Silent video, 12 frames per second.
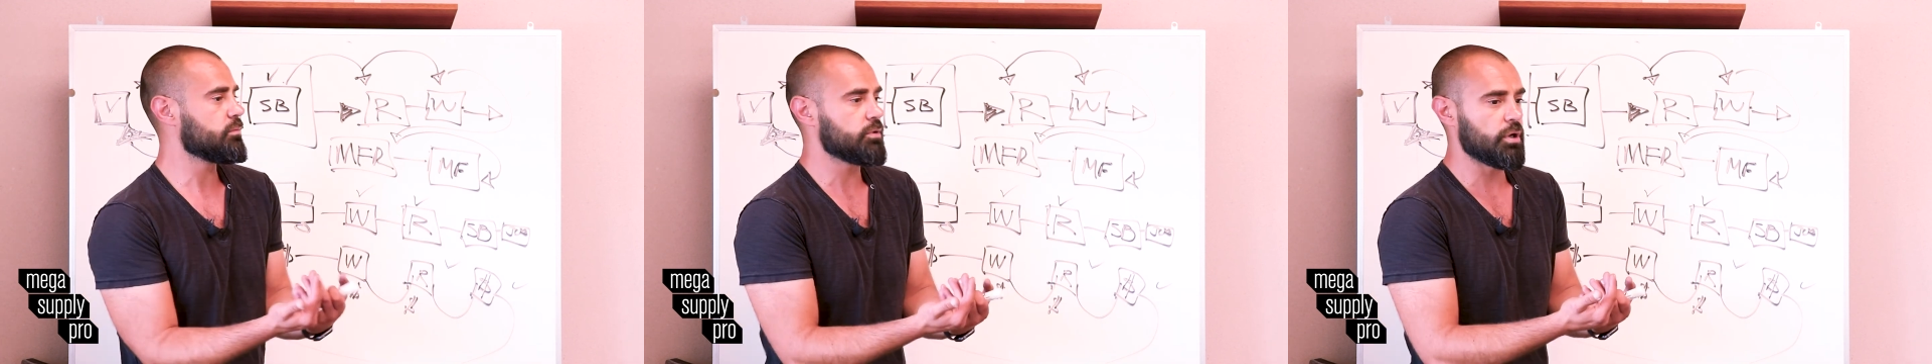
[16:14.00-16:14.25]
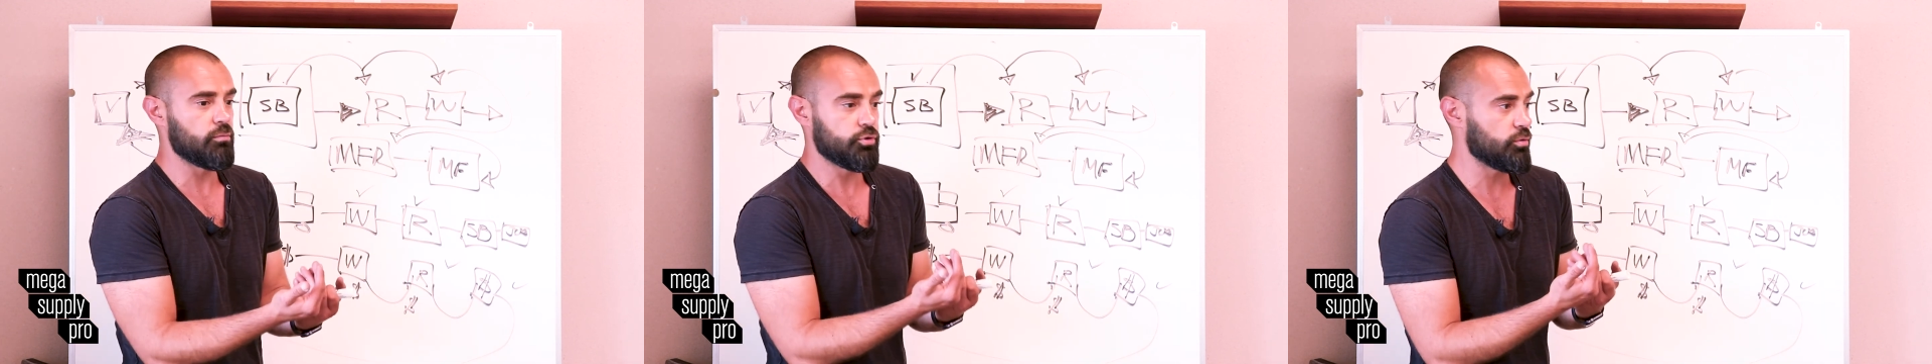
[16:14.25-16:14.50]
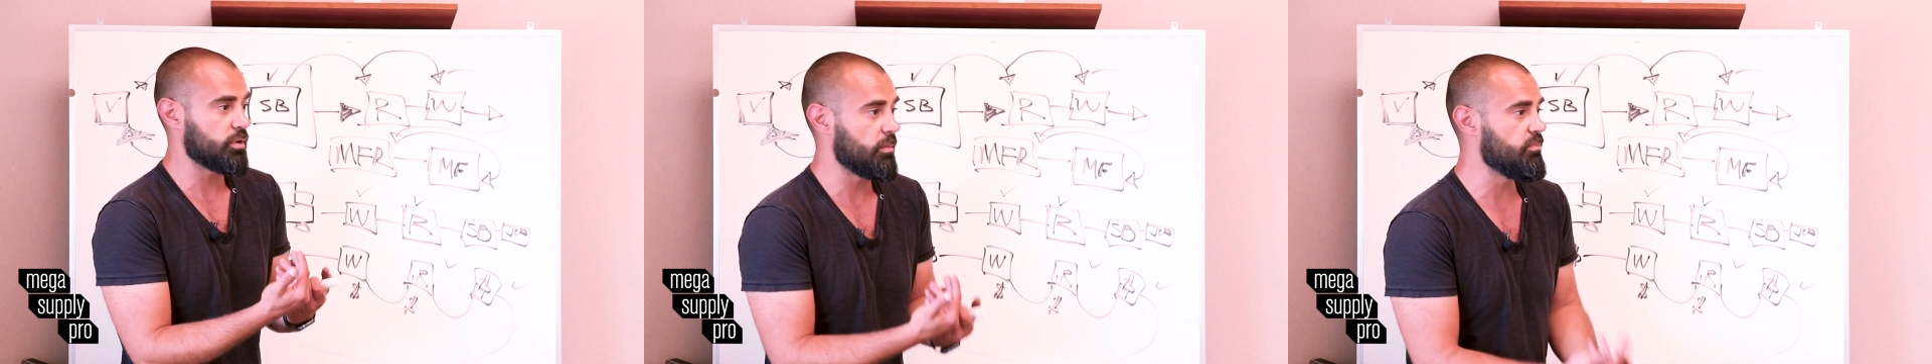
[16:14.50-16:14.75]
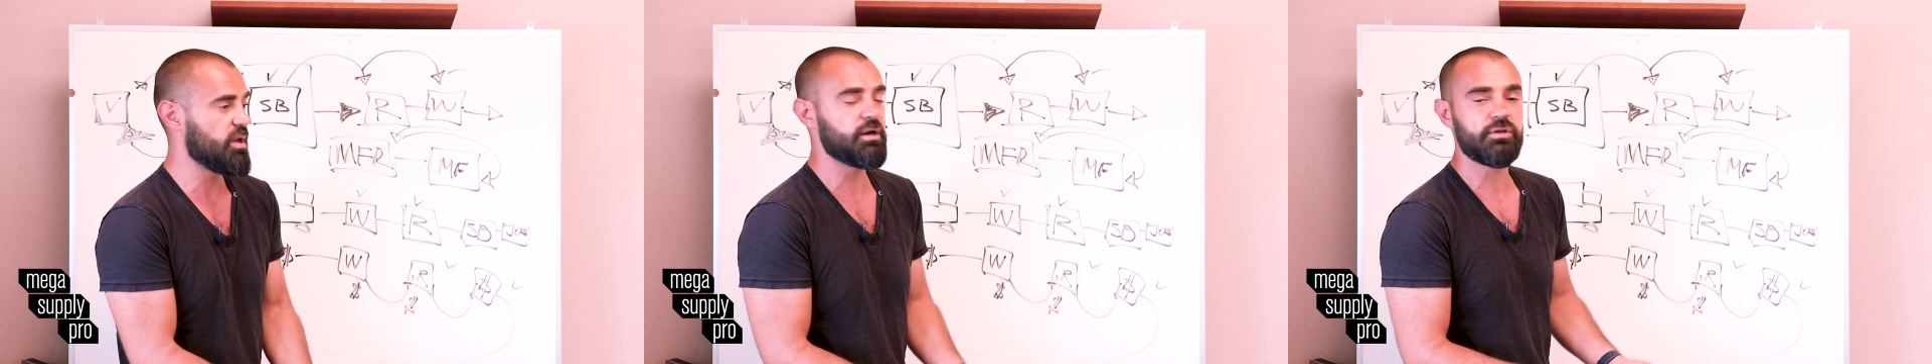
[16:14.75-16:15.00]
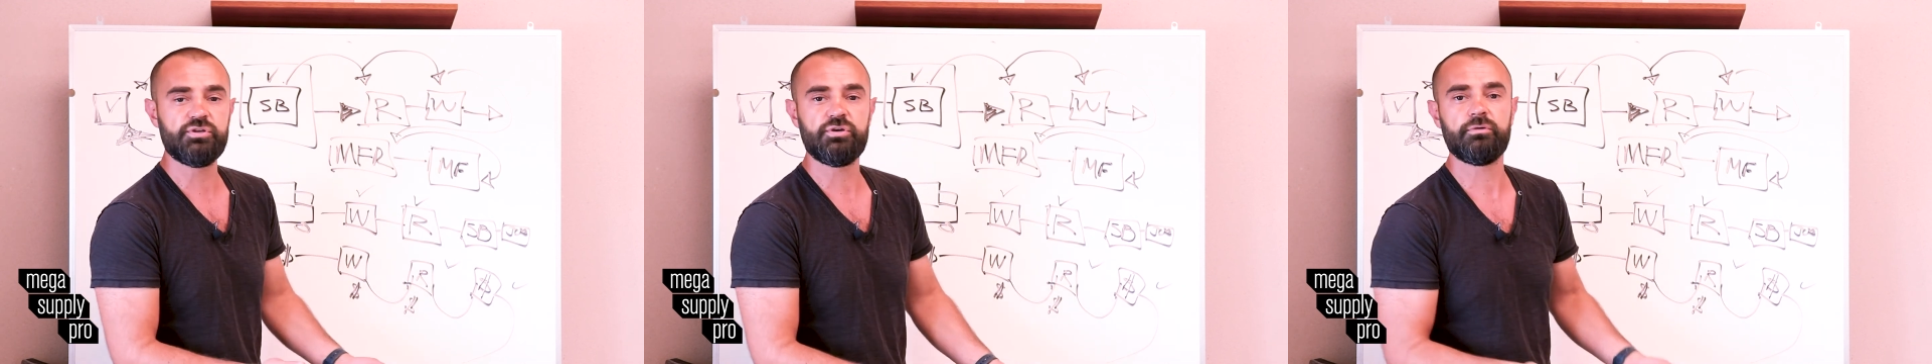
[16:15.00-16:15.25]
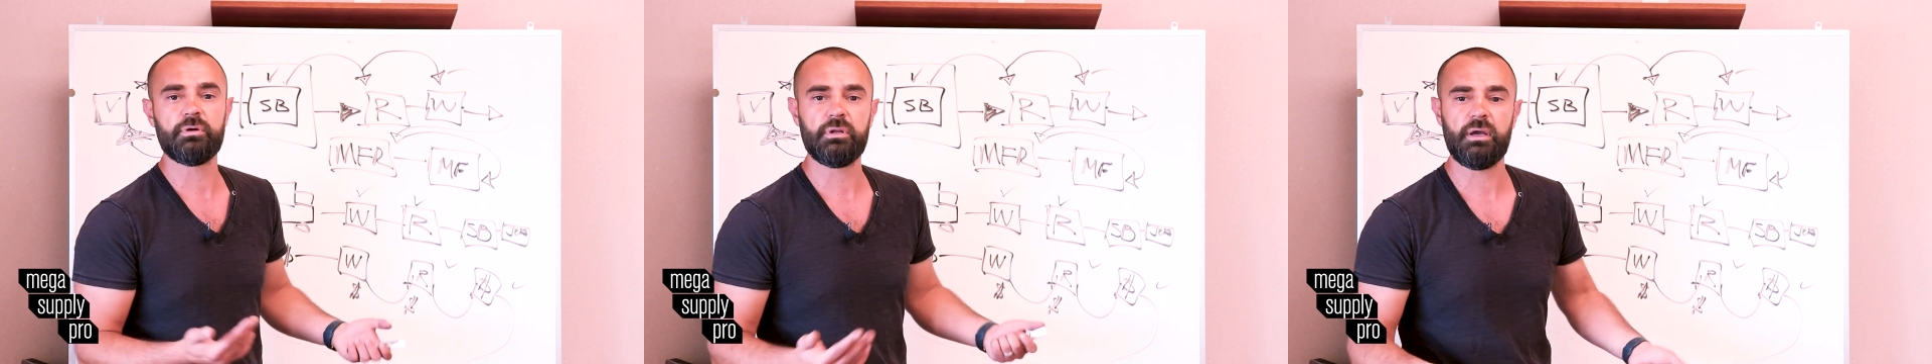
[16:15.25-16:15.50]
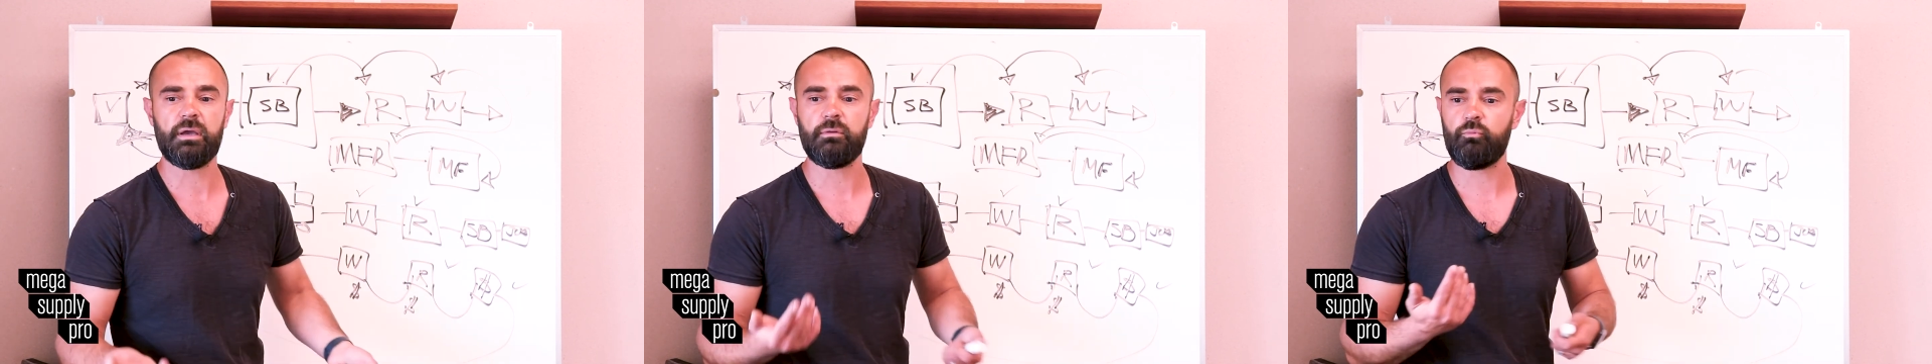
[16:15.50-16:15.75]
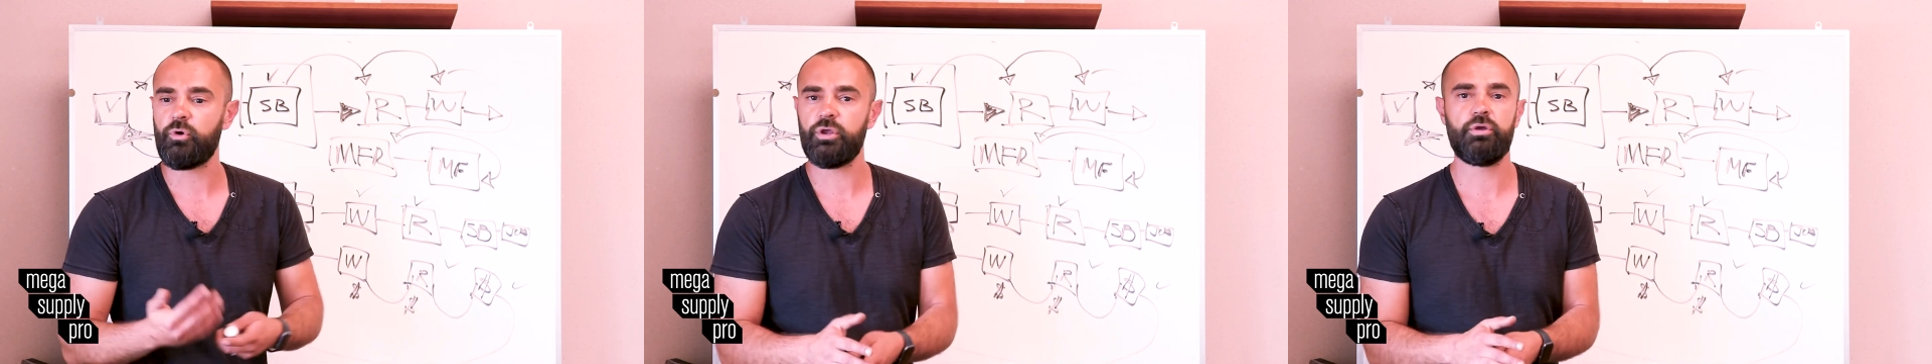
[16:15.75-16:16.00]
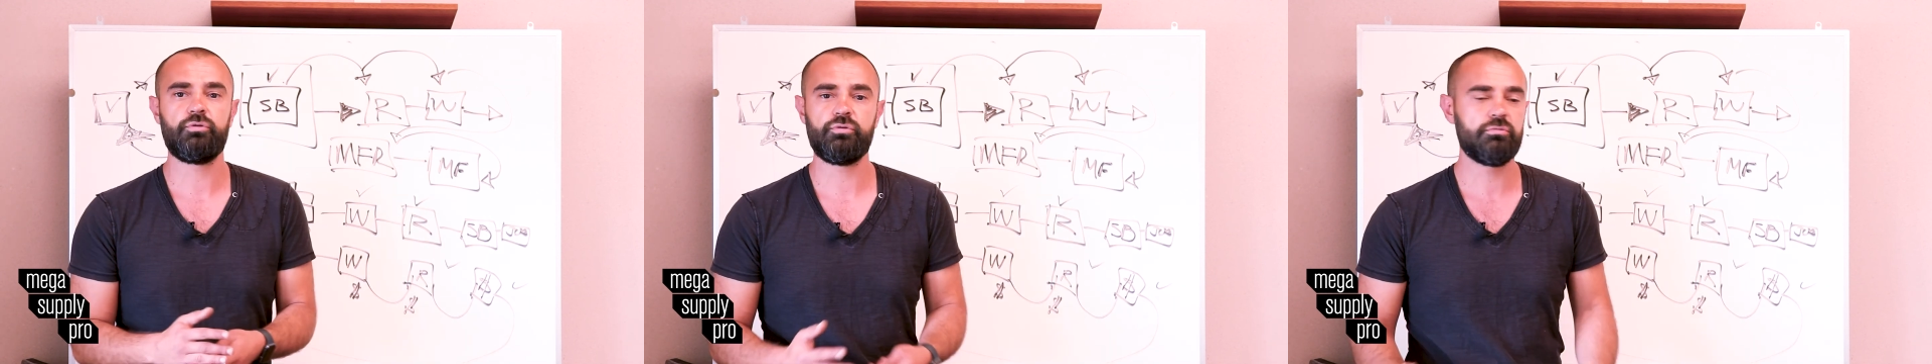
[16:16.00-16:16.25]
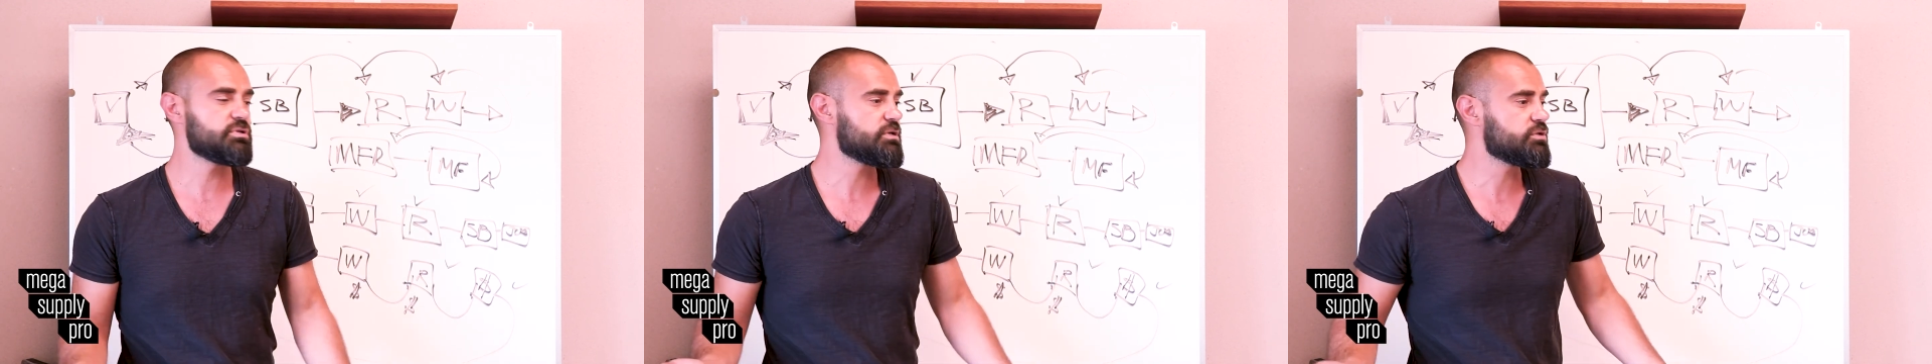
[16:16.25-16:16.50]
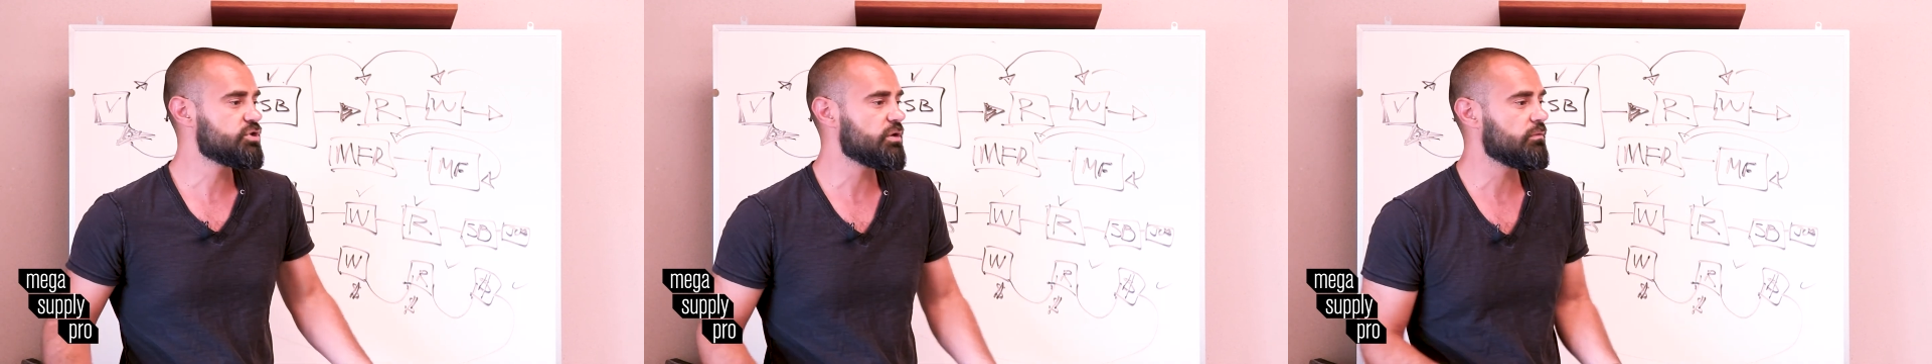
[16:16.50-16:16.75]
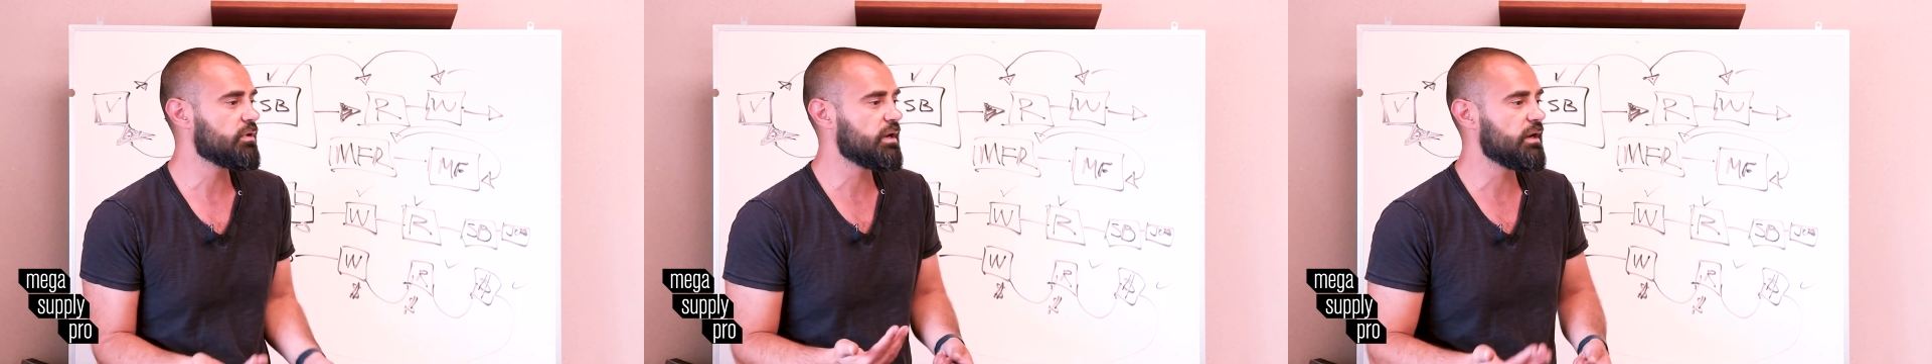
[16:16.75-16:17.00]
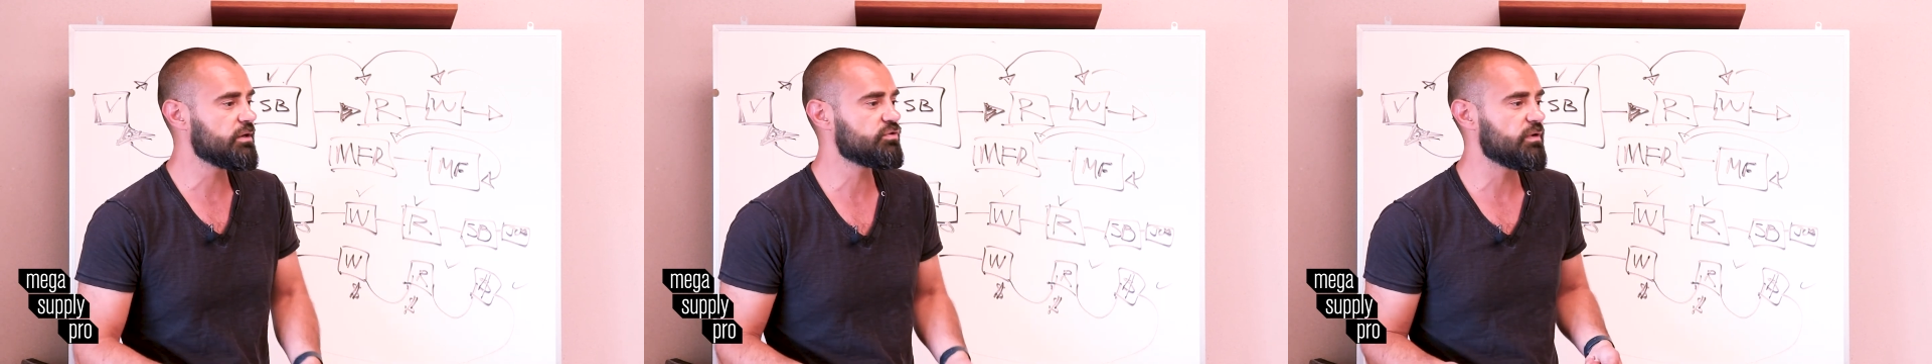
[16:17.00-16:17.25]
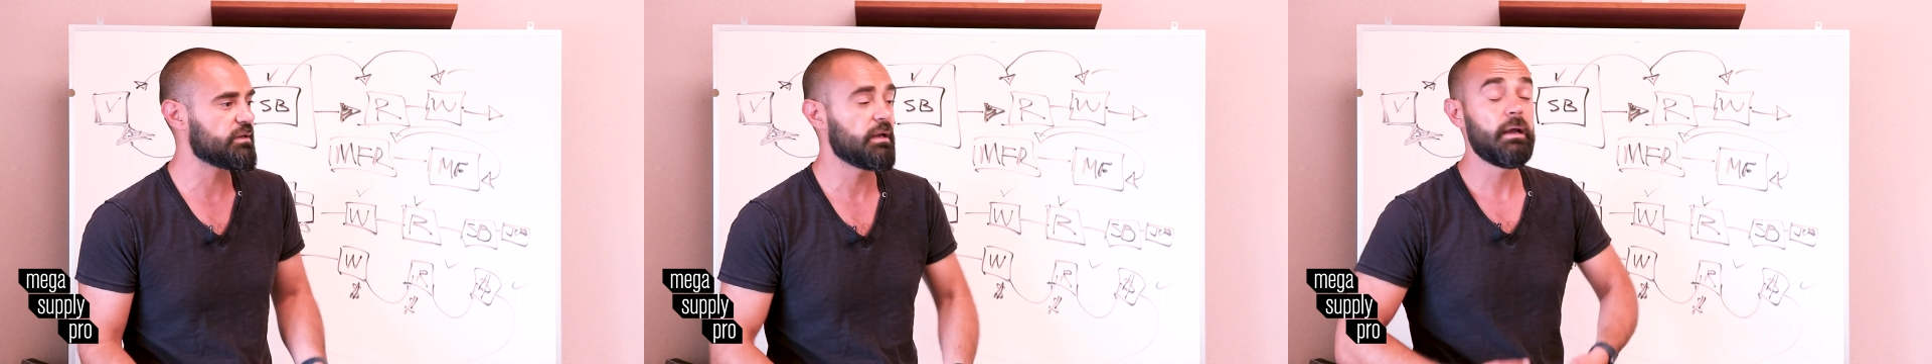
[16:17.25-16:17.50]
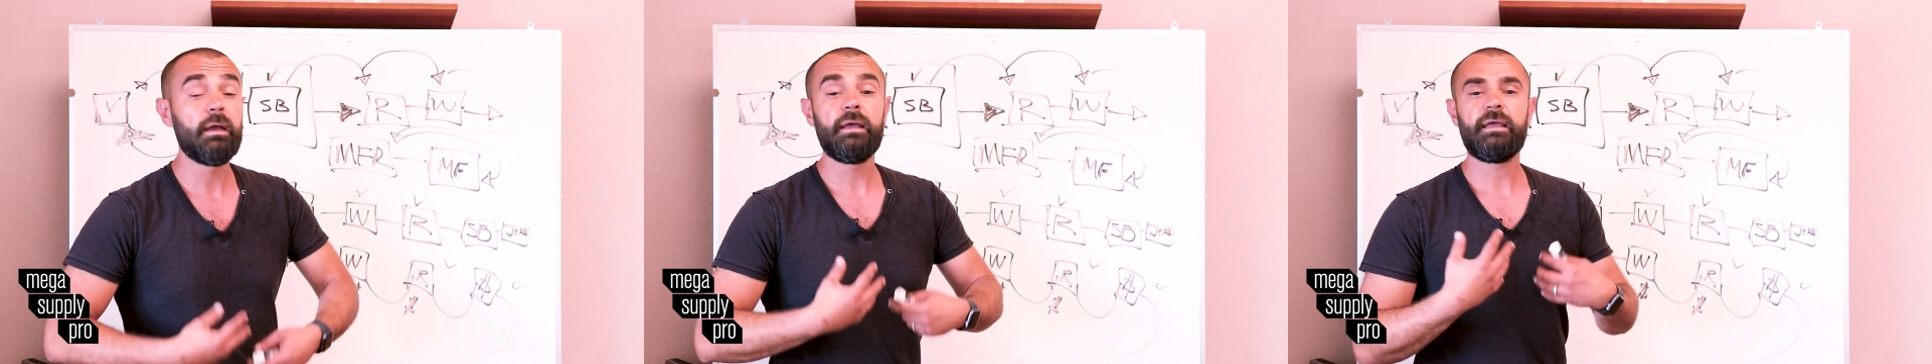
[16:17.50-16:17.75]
You know, you're committed to your client. What do you do as a general contractor?